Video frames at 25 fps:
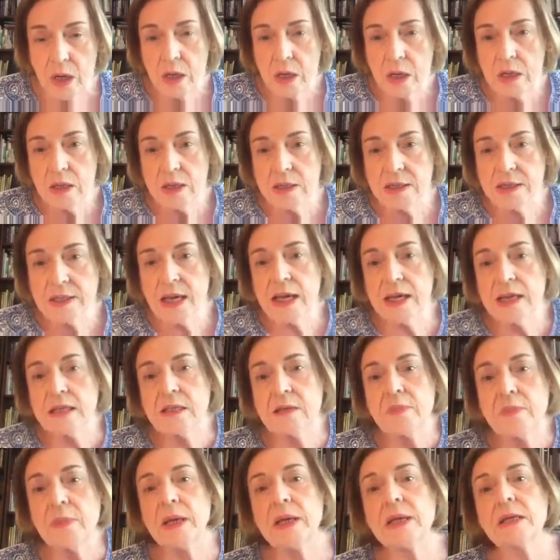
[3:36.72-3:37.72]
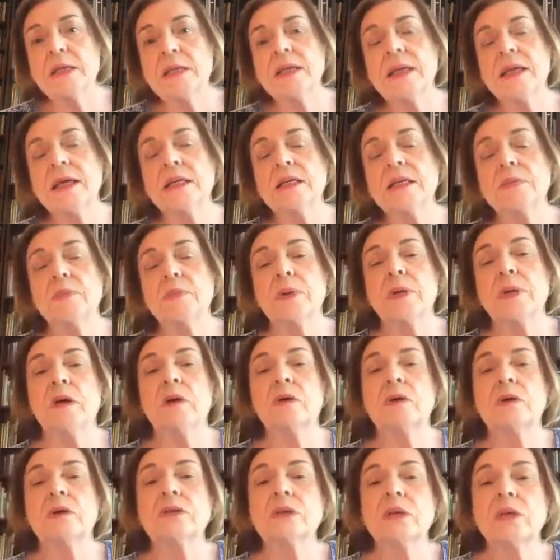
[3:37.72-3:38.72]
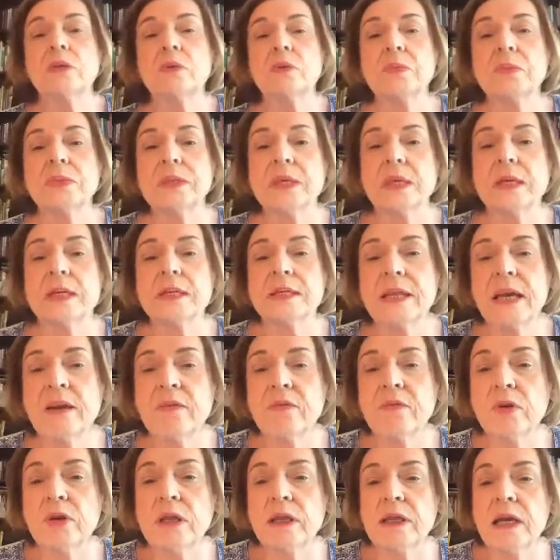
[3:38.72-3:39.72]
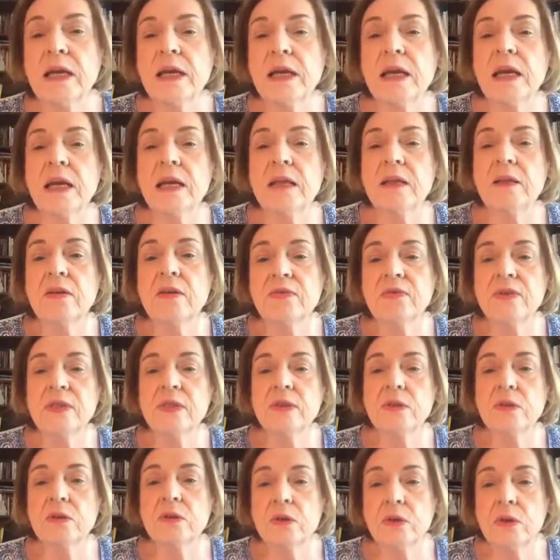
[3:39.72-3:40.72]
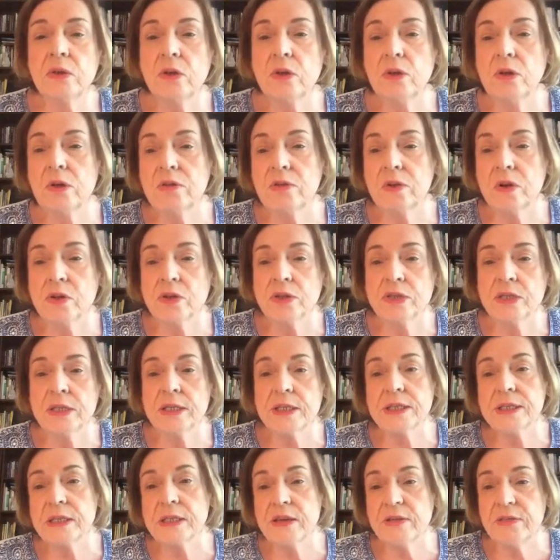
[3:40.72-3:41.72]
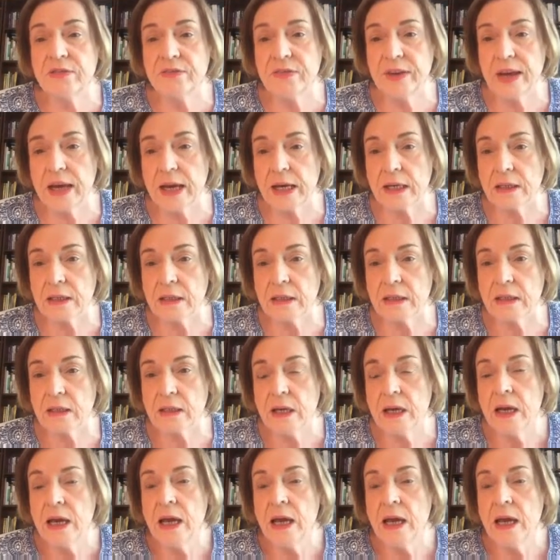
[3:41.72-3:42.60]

In the Science of Mind textbook, Ernest Holmes says, everything in the physical universe is an effect